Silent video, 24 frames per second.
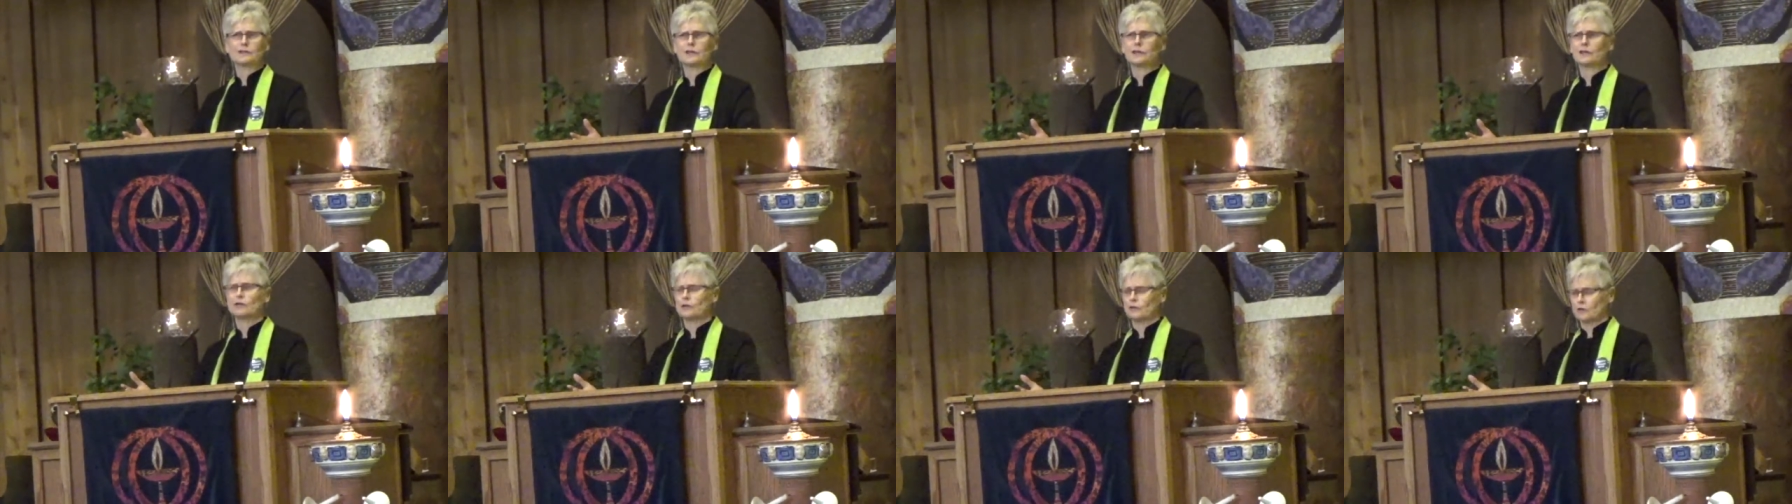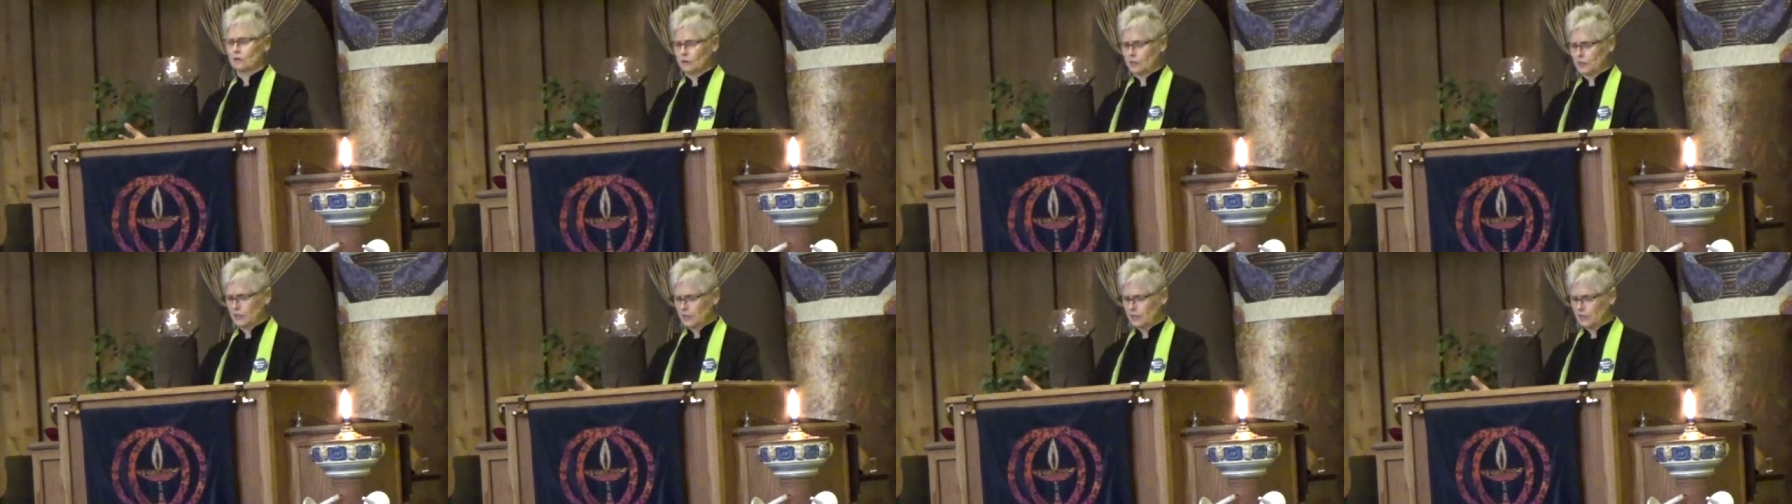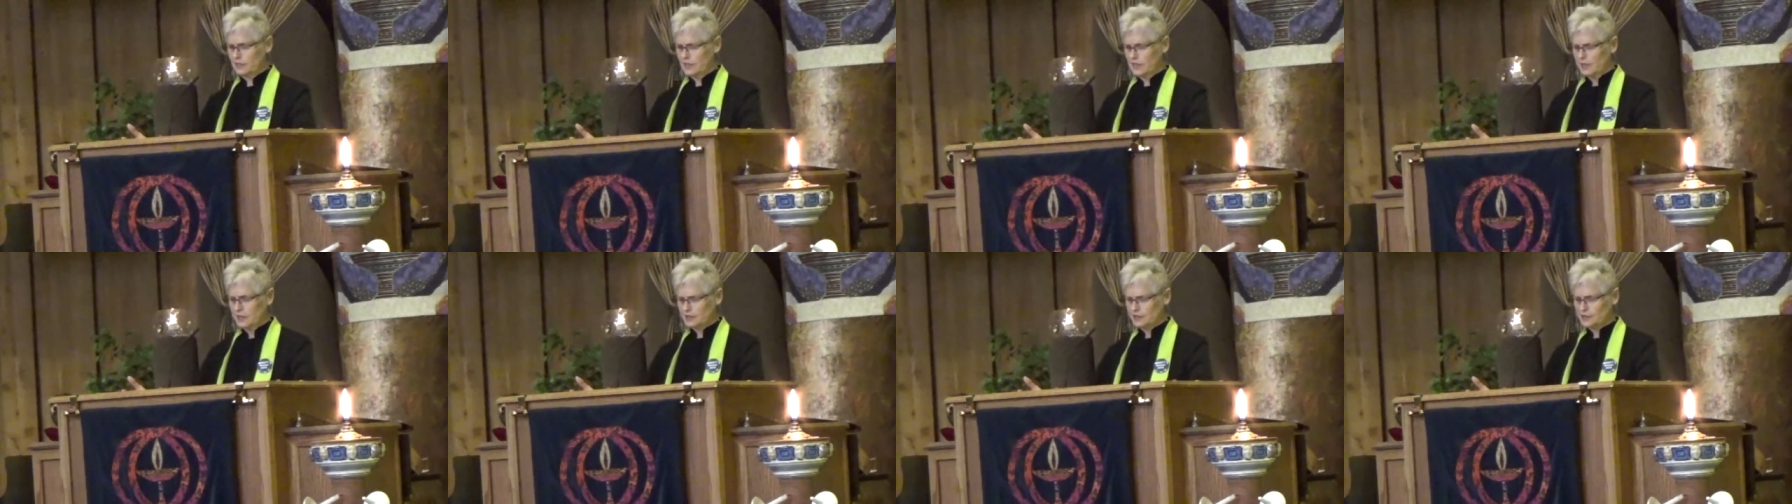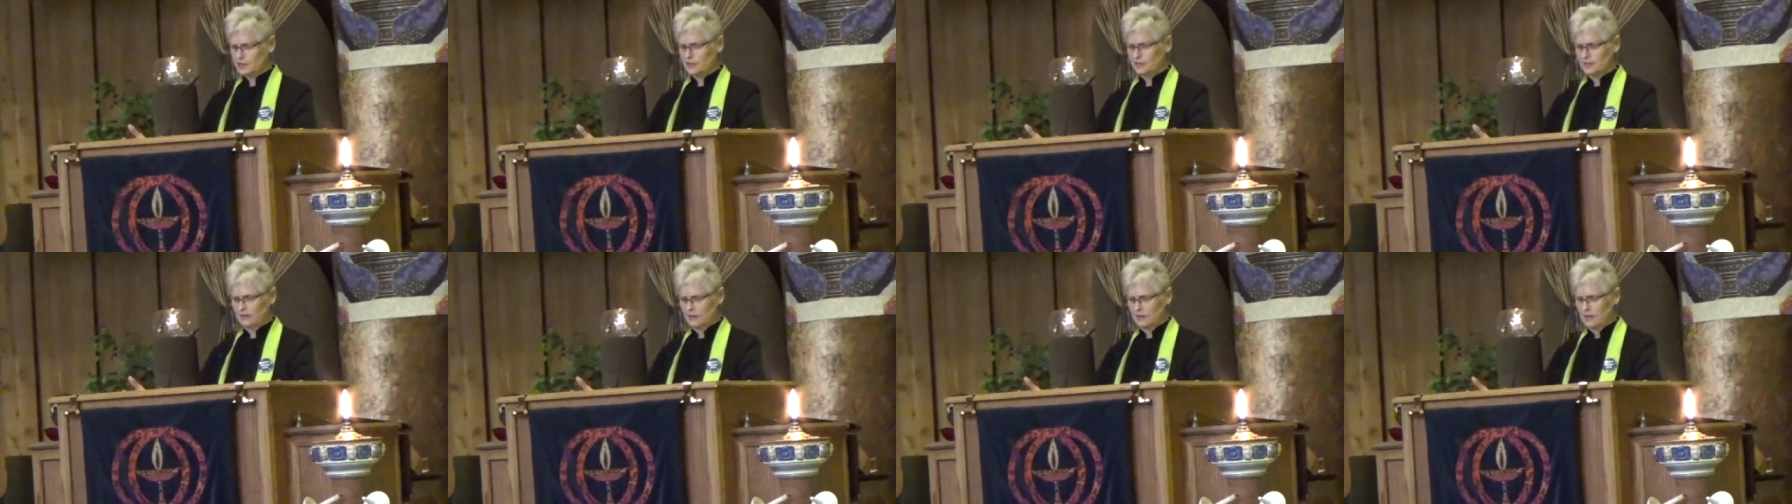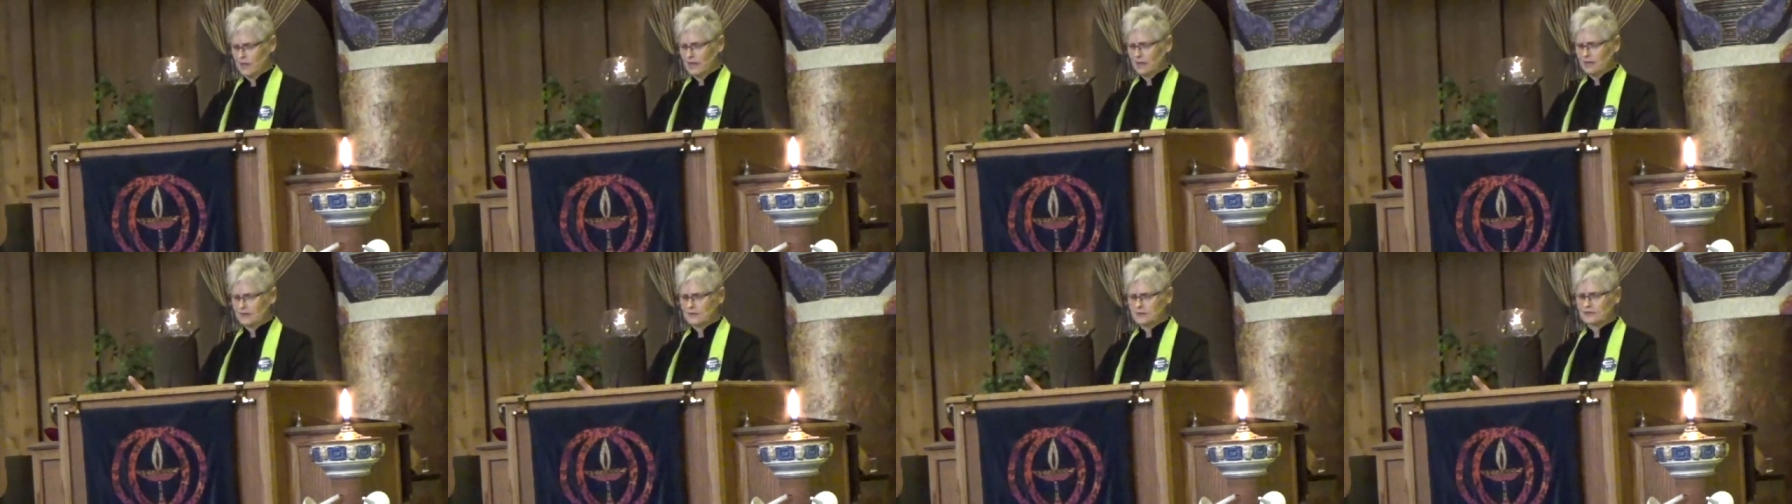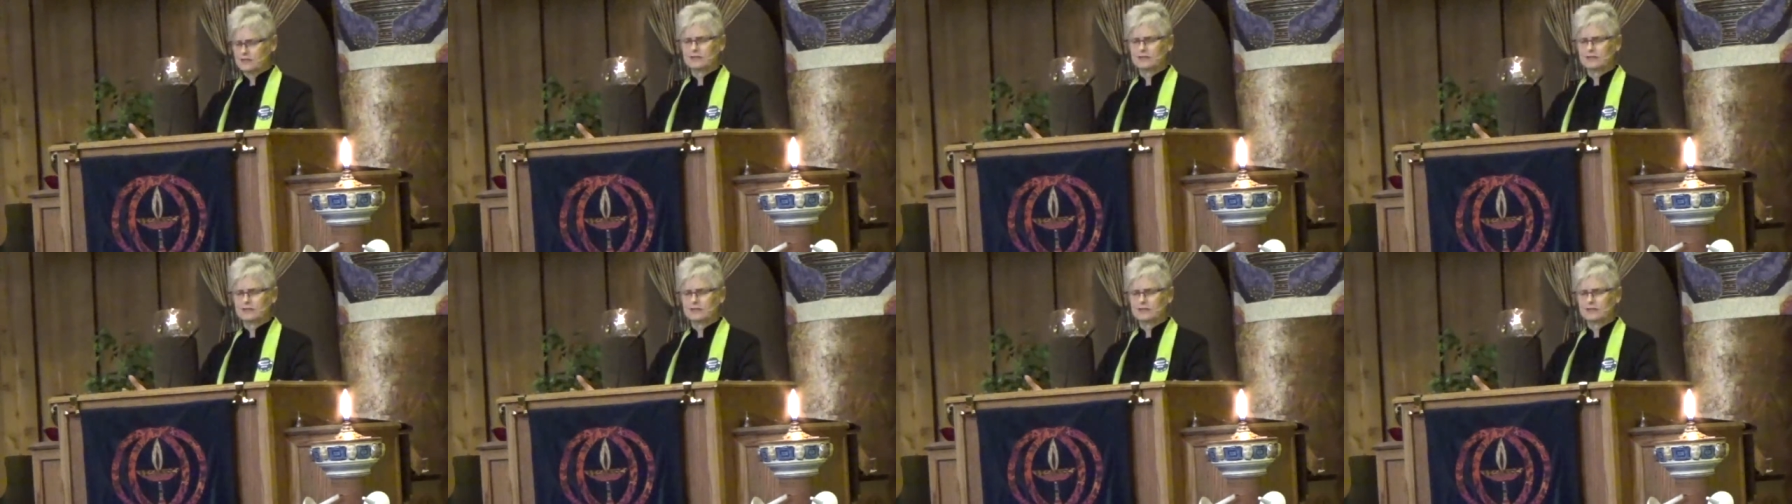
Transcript: including a nation that